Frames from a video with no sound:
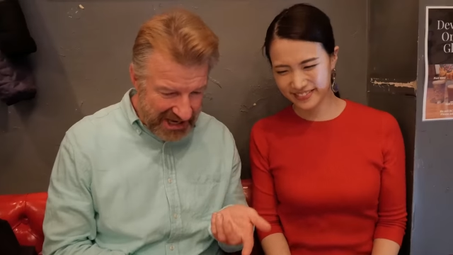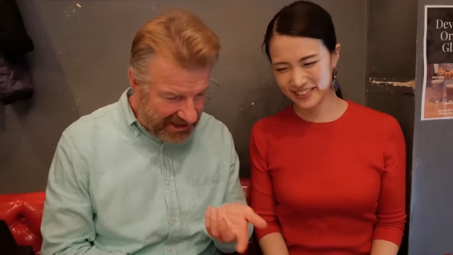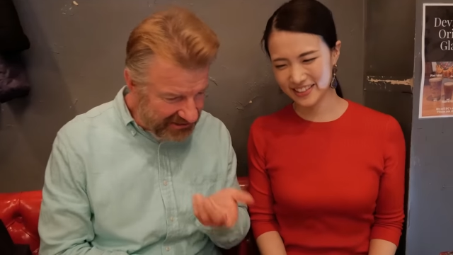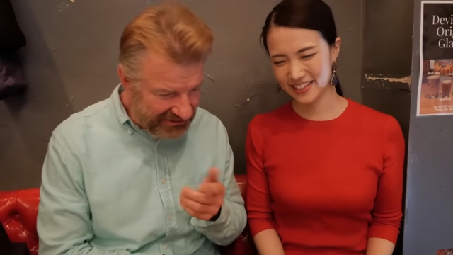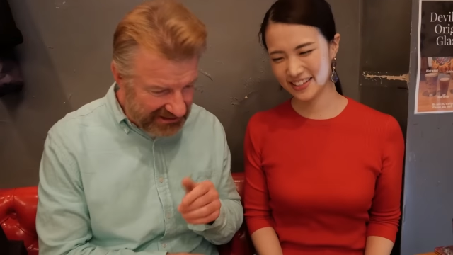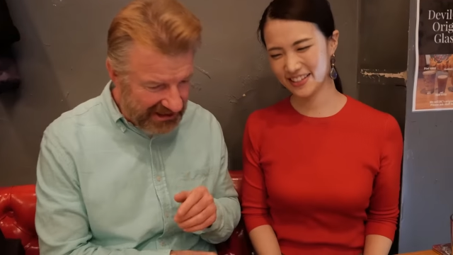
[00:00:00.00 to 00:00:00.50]
Speaker 1: how
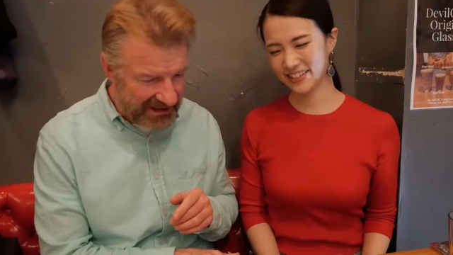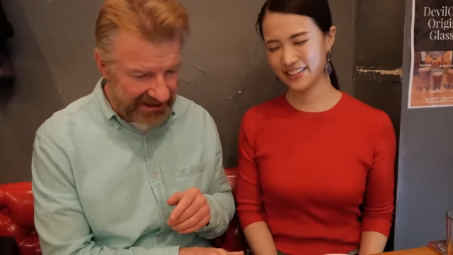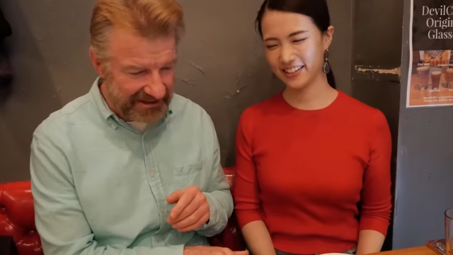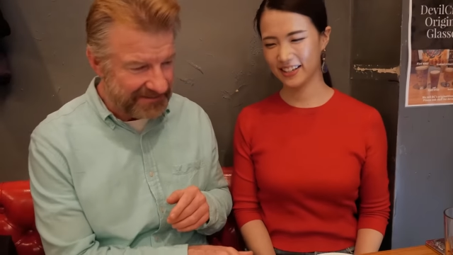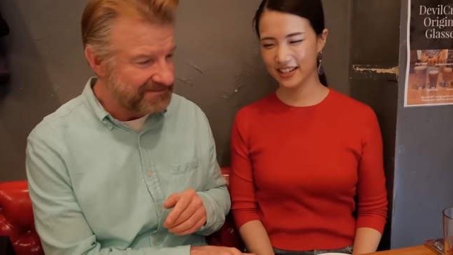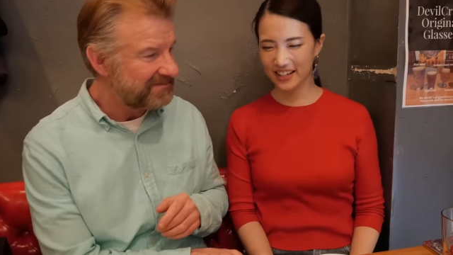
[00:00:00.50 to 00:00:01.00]
does it look?
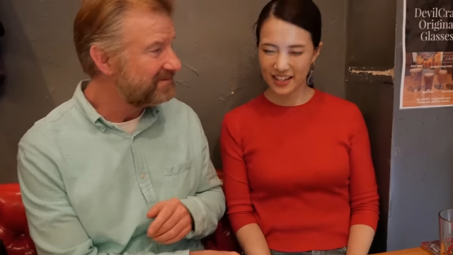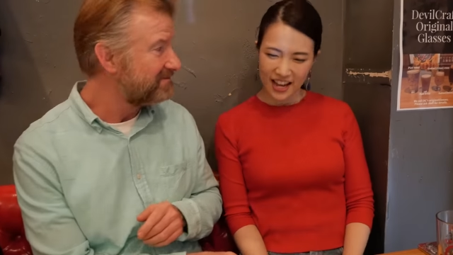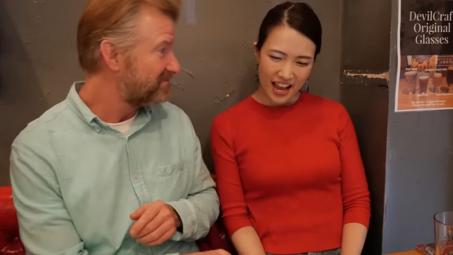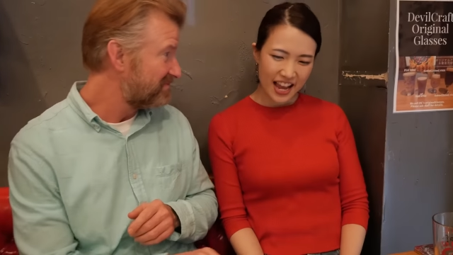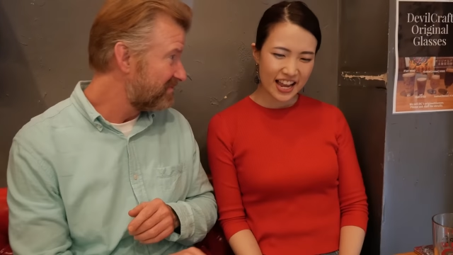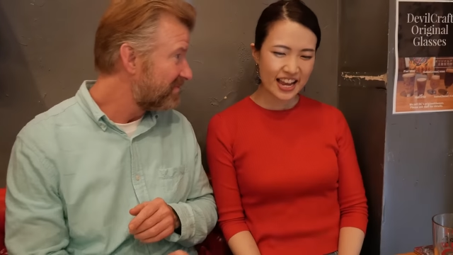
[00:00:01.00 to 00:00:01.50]

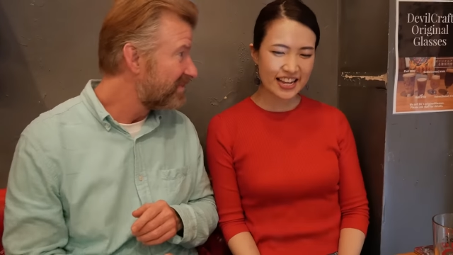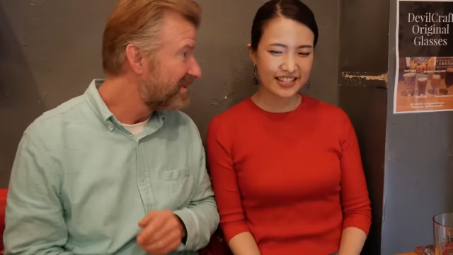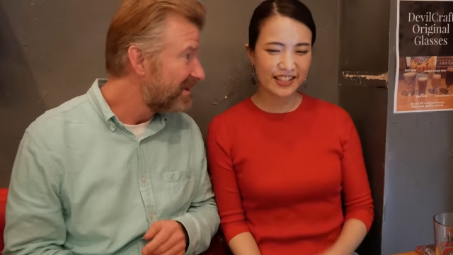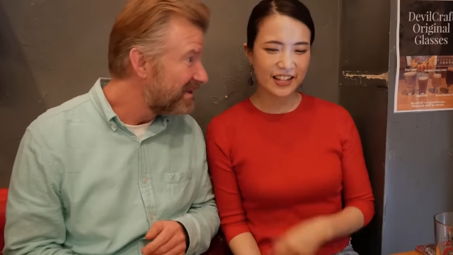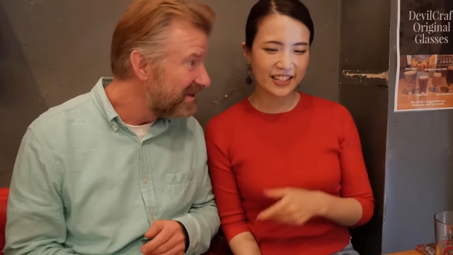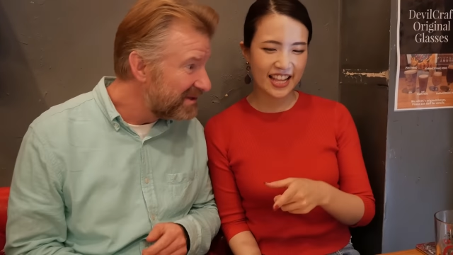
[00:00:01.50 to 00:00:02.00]
Speaker 2: It
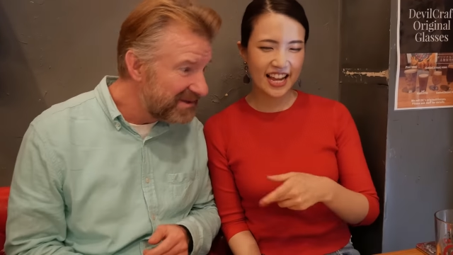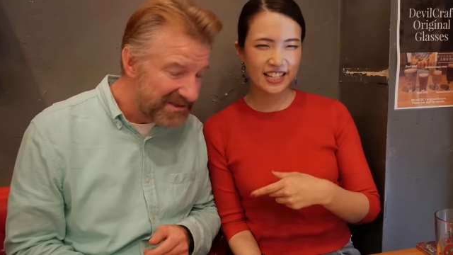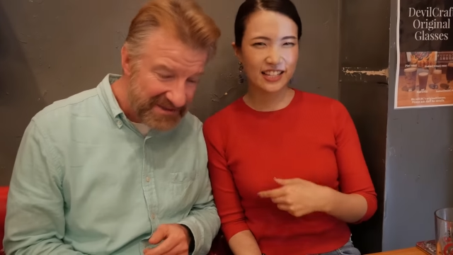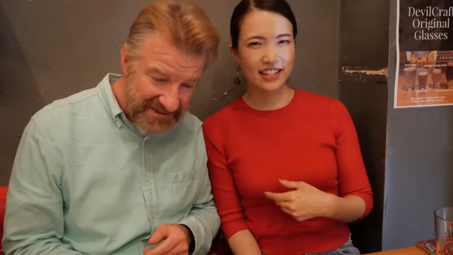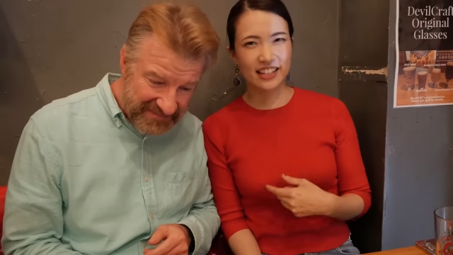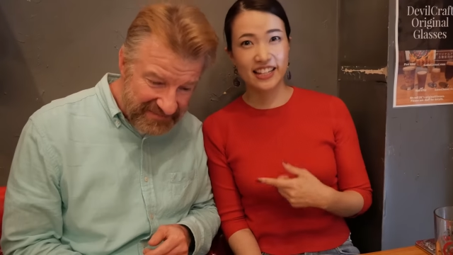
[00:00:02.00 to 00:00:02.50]
looks
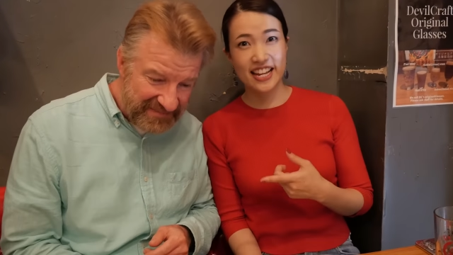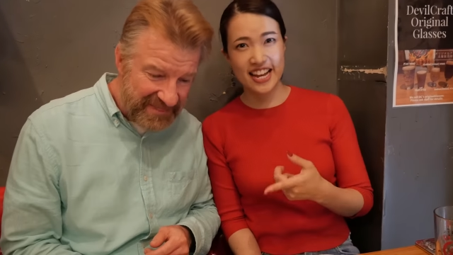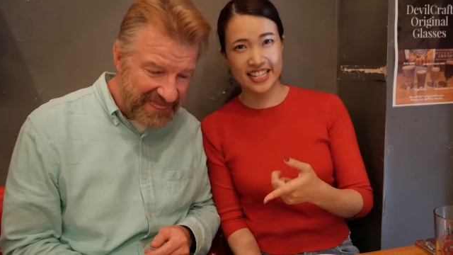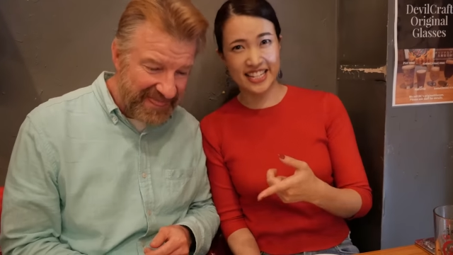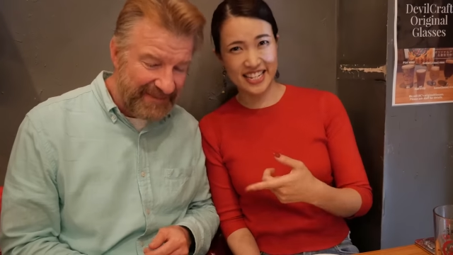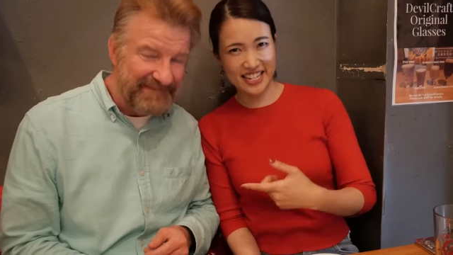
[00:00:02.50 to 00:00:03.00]
like
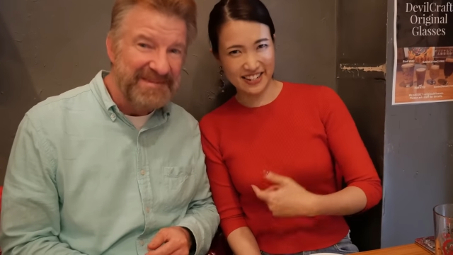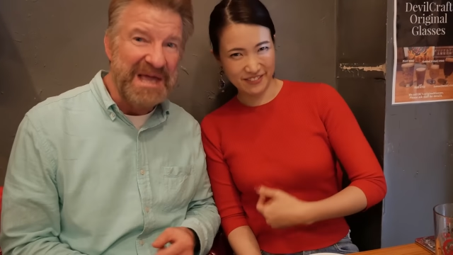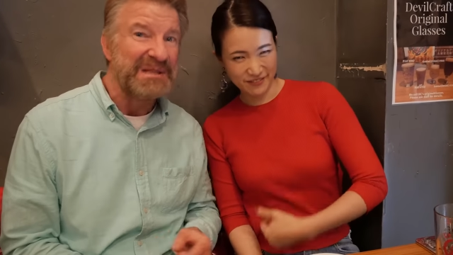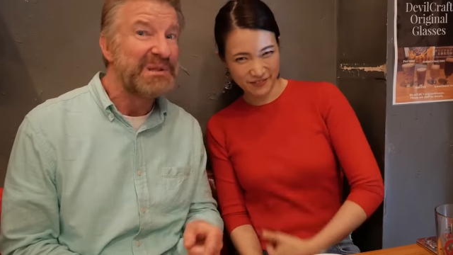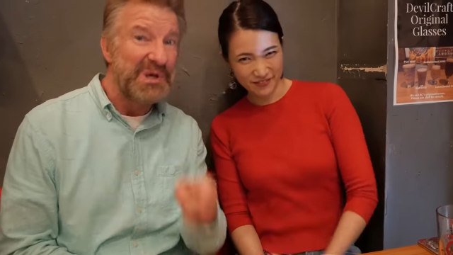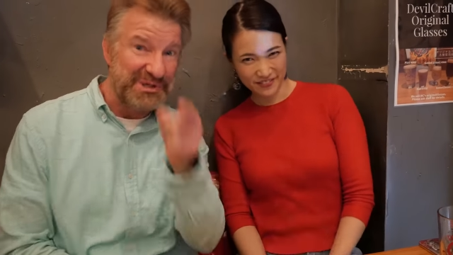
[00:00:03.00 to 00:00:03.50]
lit.
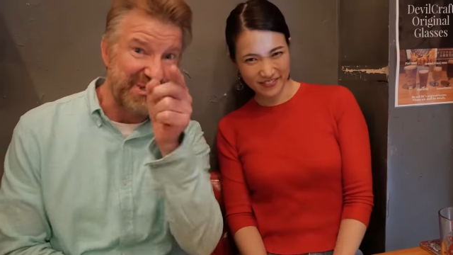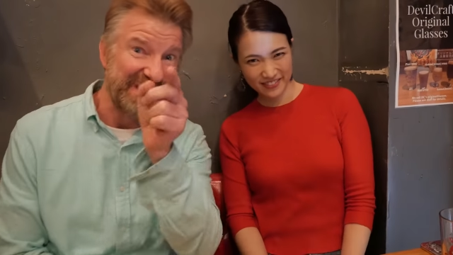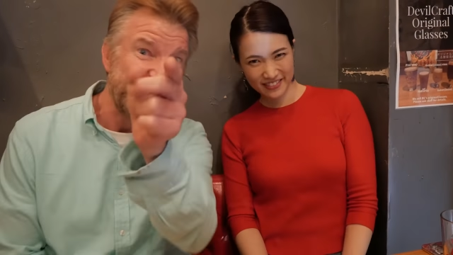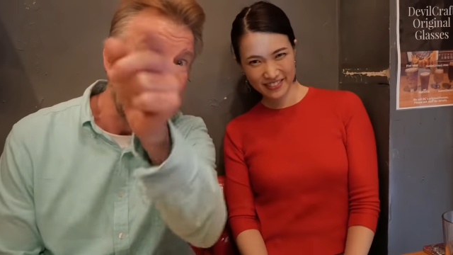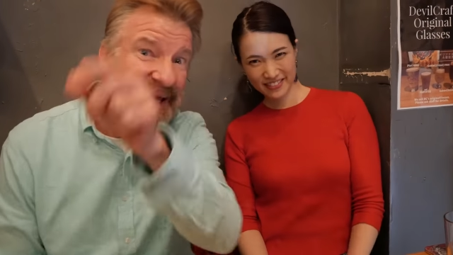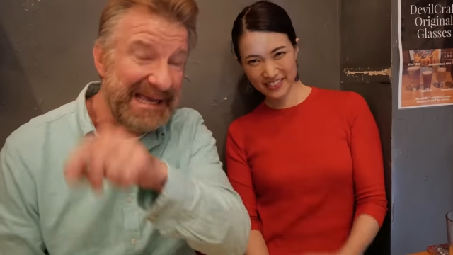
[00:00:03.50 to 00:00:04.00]
Speaker 1: It looks
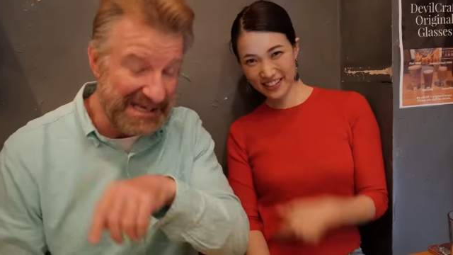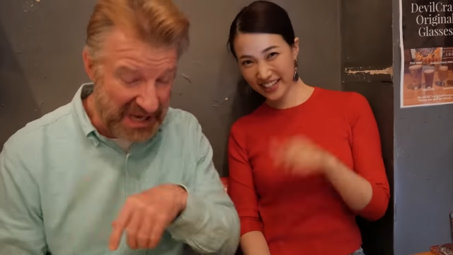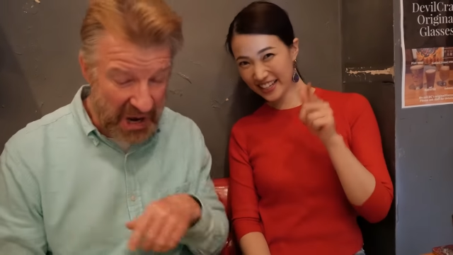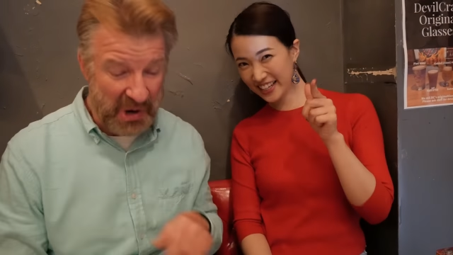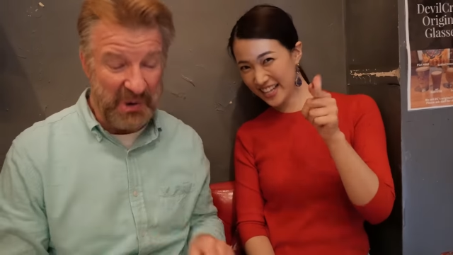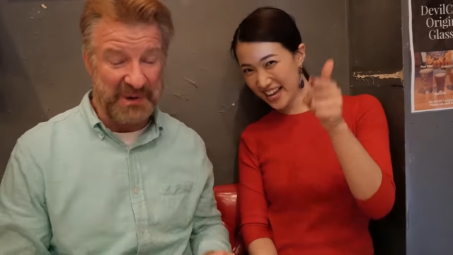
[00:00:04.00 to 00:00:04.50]
lit,
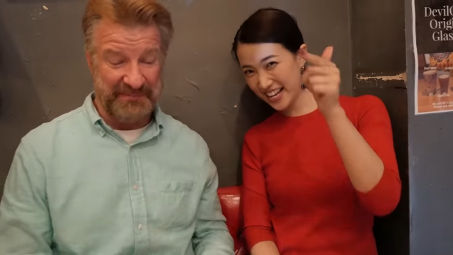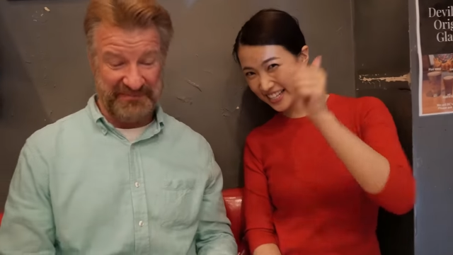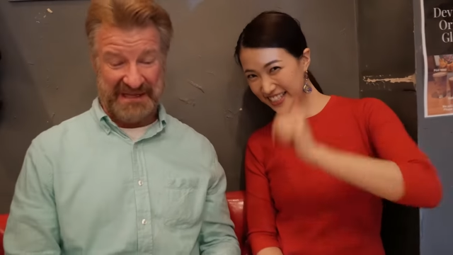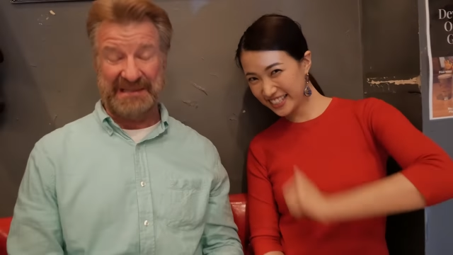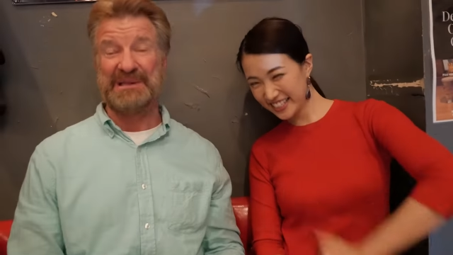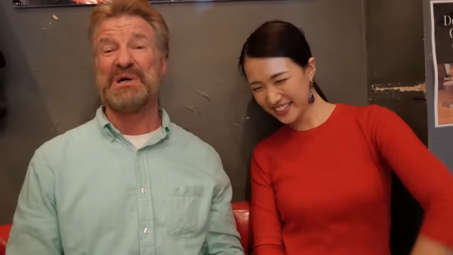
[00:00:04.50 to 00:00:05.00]
y'all.
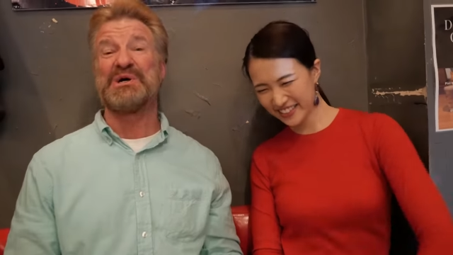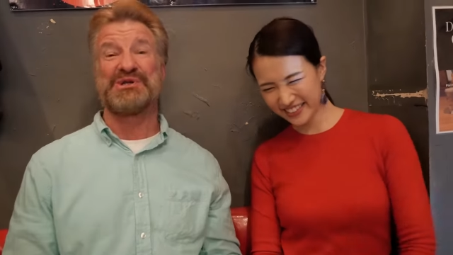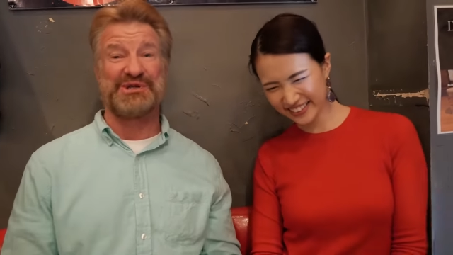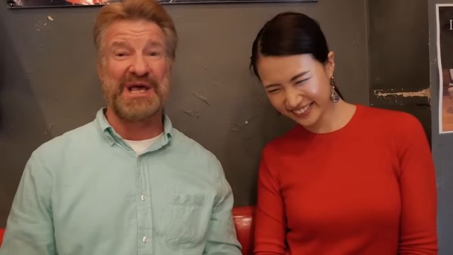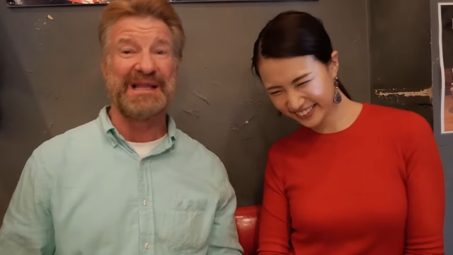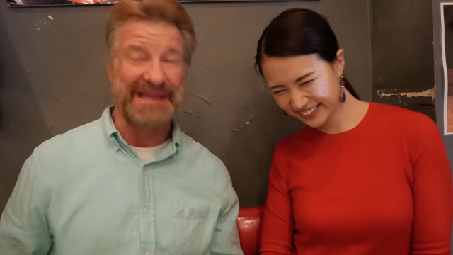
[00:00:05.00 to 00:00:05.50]
It looks